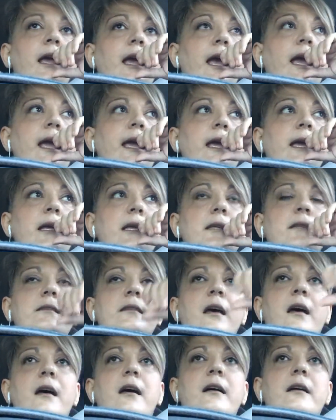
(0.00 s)
And
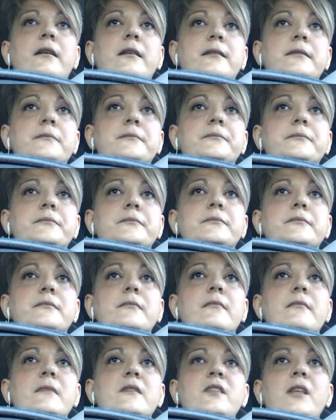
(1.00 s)
uh,
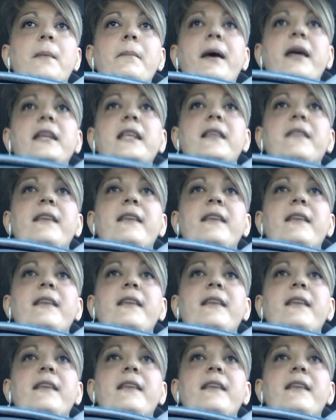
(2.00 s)
somebody